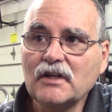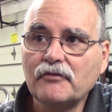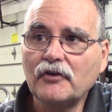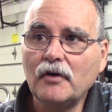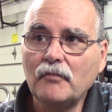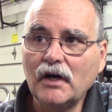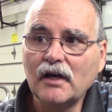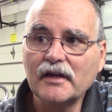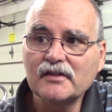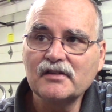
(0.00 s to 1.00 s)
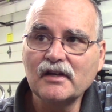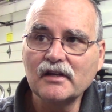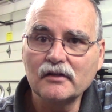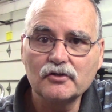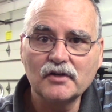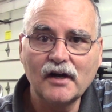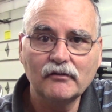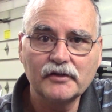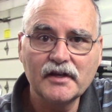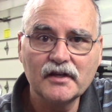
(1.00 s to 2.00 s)
from exceeding the
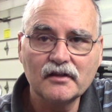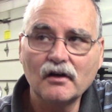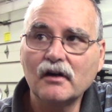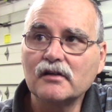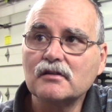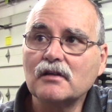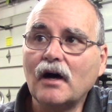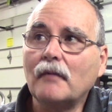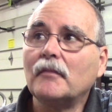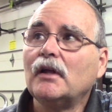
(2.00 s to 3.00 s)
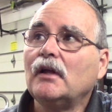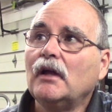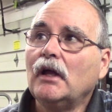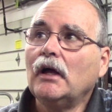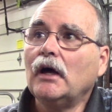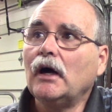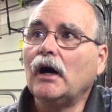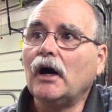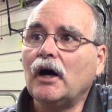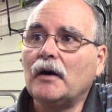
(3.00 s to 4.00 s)
travel or hitting the hard stop.
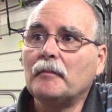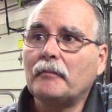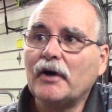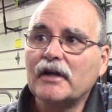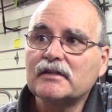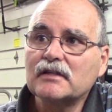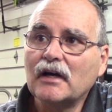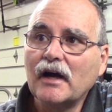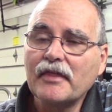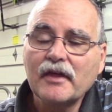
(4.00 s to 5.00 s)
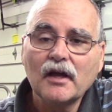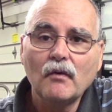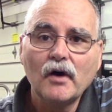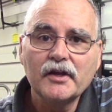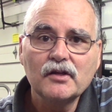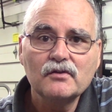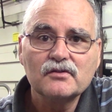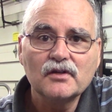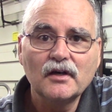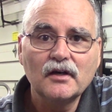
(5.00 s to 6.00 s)
I think I want to
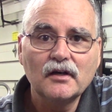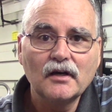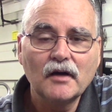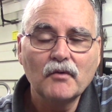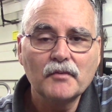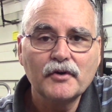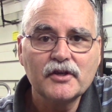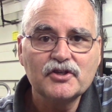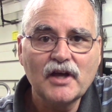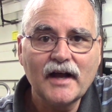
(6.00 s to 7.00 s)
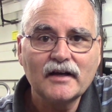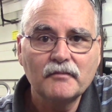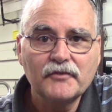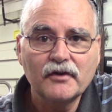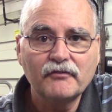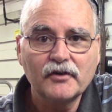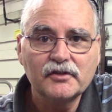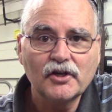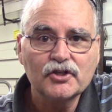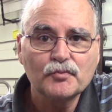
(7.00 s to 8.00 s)
use, I want to put a jack up there for
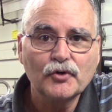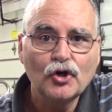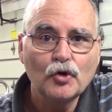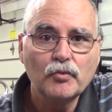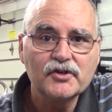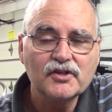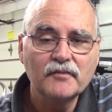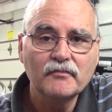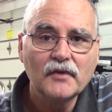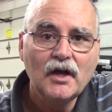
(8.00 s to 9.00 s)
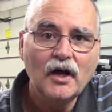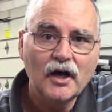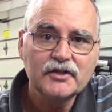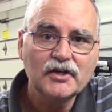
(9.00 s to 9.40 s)
a touch probe or a